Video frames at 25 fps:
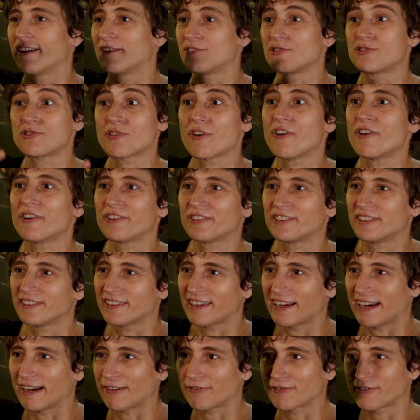
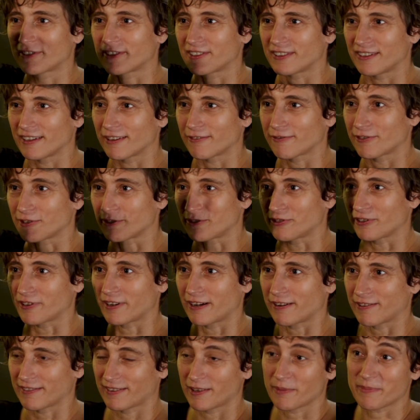drawn after the
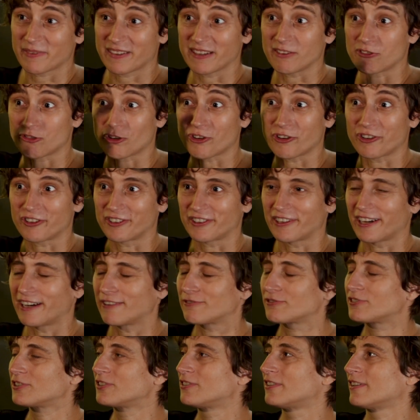photograph, something drawn
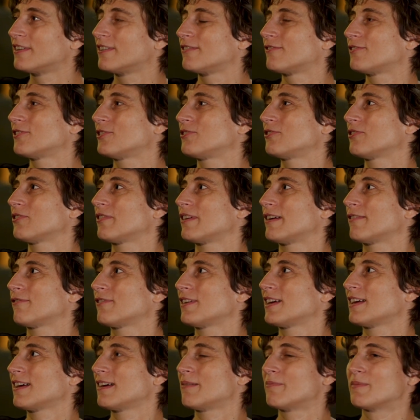after the
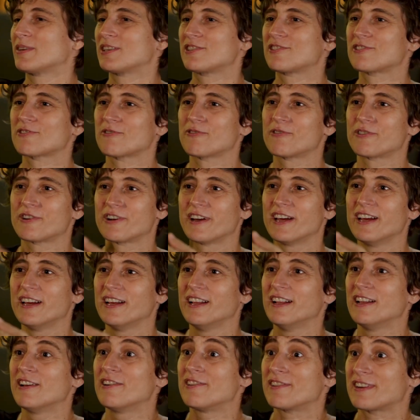photographic image, or
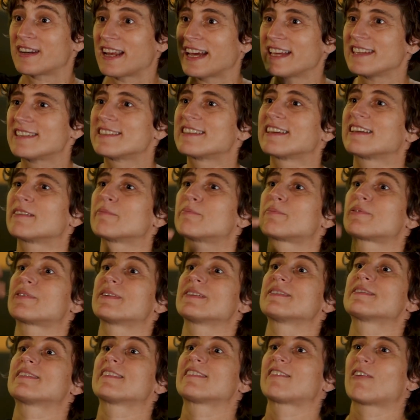writing
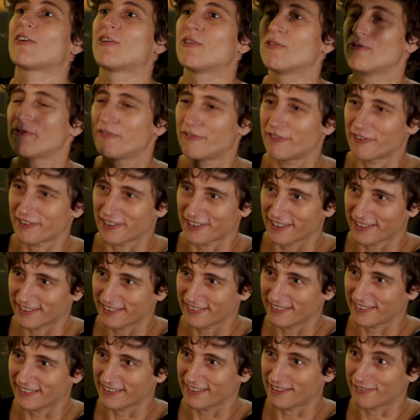printed over
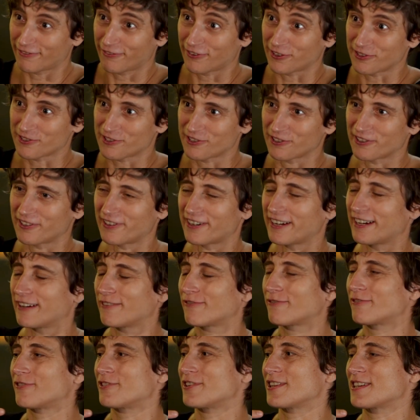the
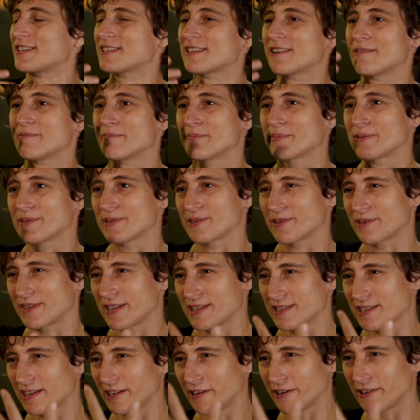photograph, for example. So
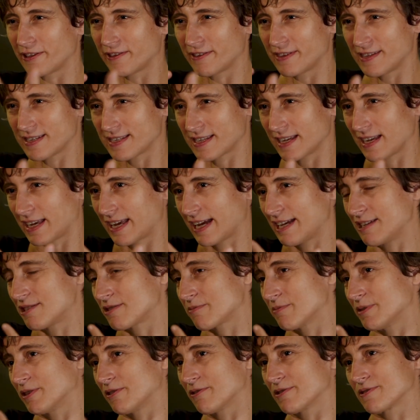there's a lot of this
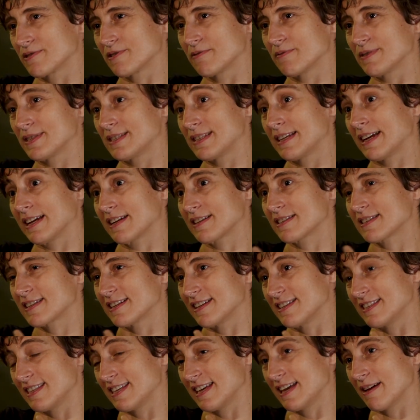engagement also with text
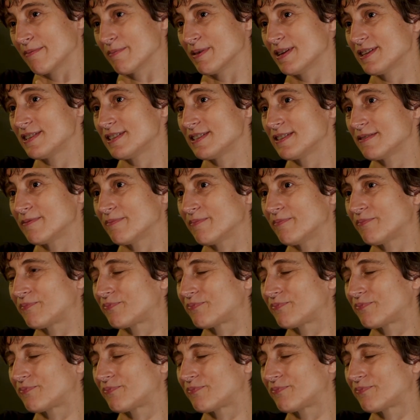and the image.